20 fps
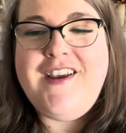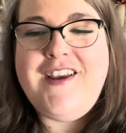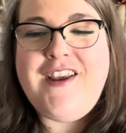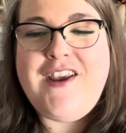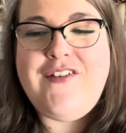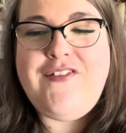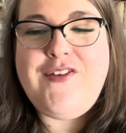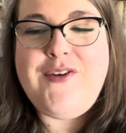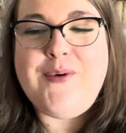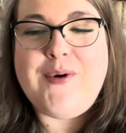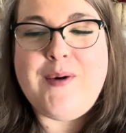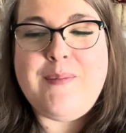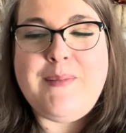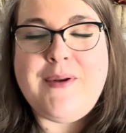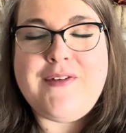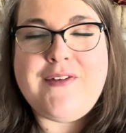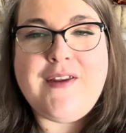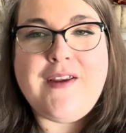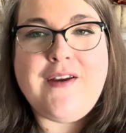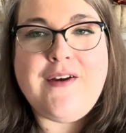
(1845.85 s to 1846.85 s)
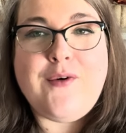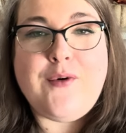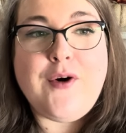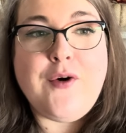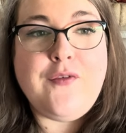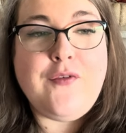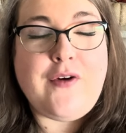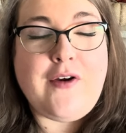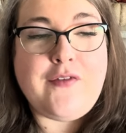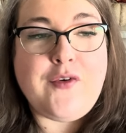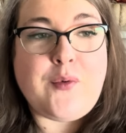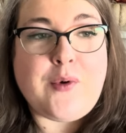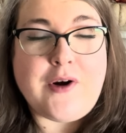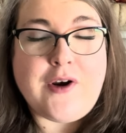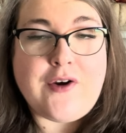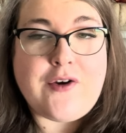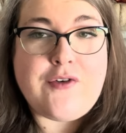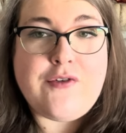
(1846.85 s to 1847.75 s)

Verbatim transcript: If you are missing or ever wanted to